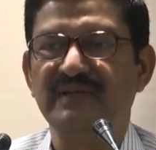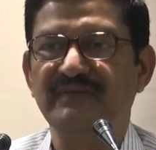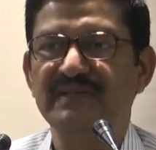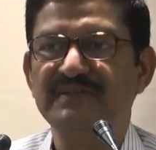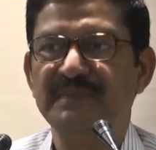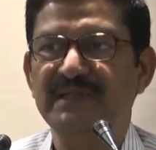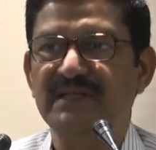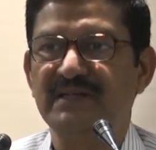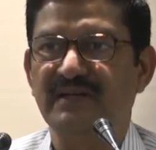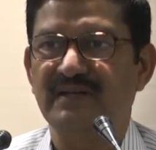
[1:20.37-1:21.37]
investment
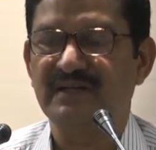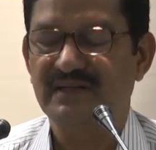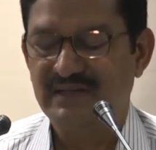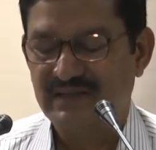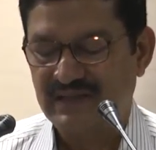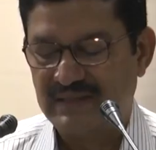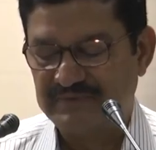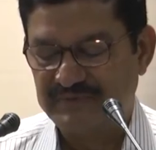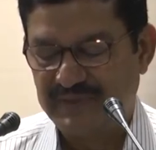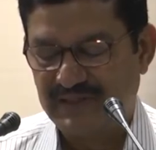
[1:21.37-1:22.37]
and all,
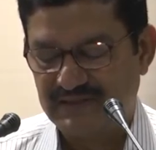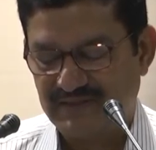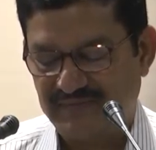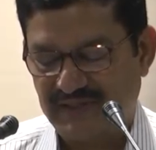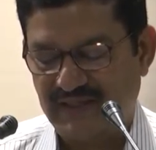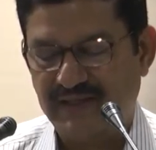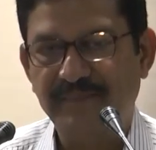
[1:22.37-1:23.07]
comes because of the